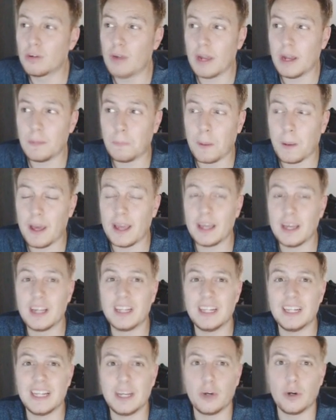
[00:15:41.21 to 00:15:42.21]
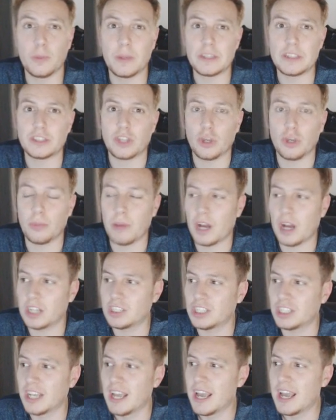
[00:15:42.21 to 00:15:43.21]
Great player, little bit too
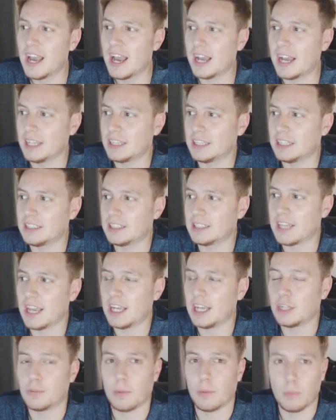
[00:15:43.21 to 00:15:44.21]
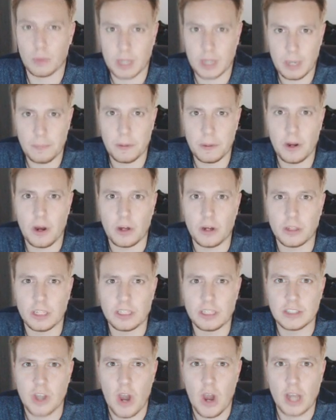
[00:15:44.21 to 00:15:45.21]
much at this stage, but we'll keep an eye
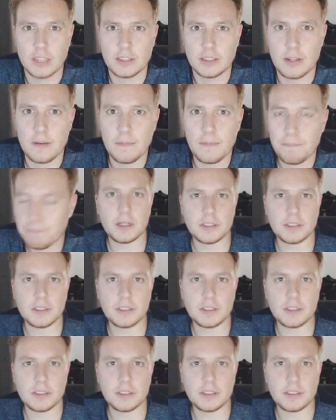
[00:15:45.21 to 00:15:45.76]
on these guys.